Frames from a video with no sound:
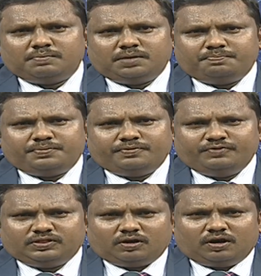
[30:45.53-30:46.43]
up
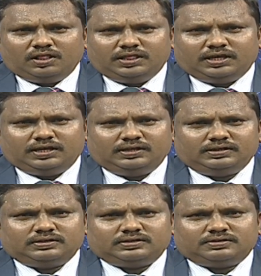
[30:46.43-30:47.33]
with all the
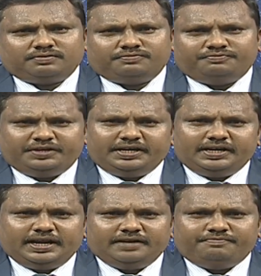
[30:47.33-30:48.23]
feed
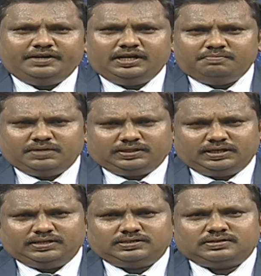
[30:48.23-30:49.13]
and feeding
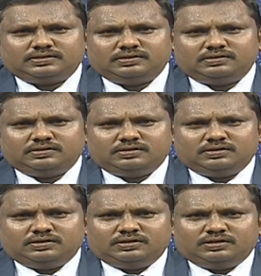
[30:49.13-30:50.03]
methods,
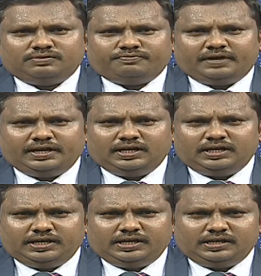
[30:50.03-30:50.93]

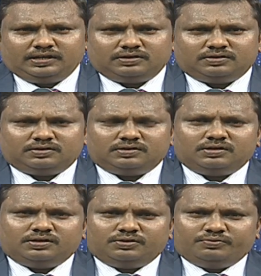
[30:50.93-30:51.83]
finally,
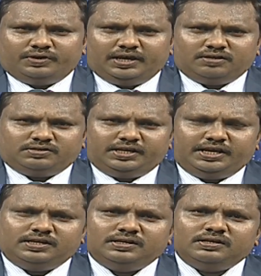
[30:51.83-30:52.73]
we have seen